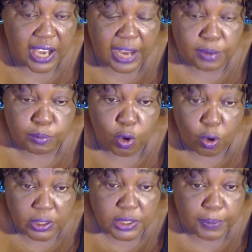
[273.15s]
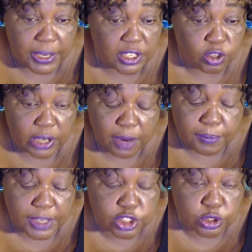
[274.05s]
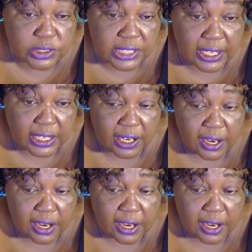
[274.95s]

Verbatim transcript: and more, depending on how much you take.